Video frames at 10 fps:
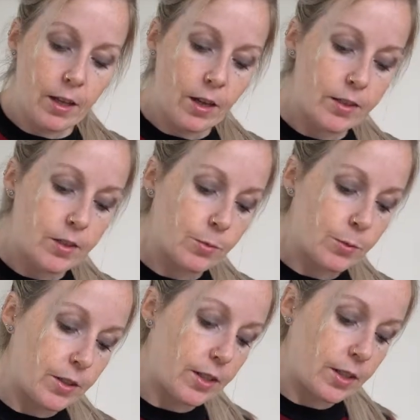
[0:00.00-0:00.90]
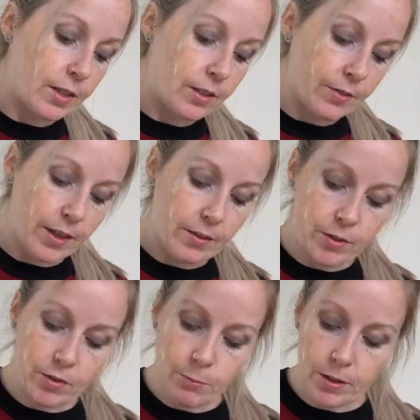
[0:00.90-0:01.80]
I just want the nice
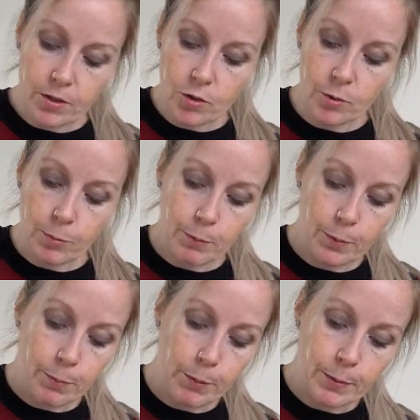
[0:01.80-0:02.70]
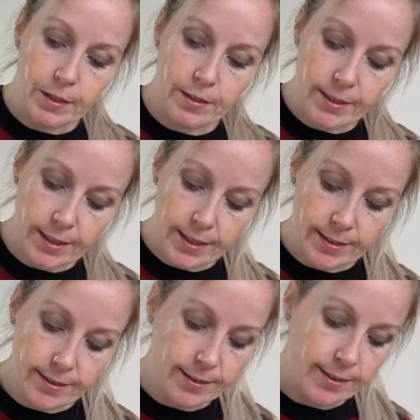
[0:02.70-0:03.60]
flavours from my soup on my pumpkin
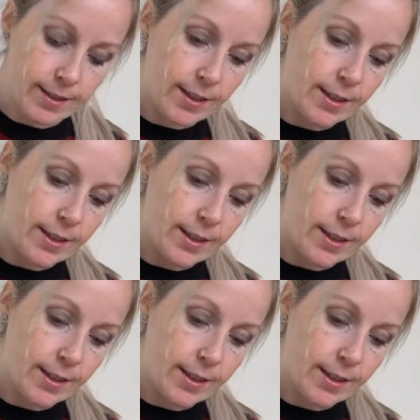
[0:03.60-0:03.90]
seeds.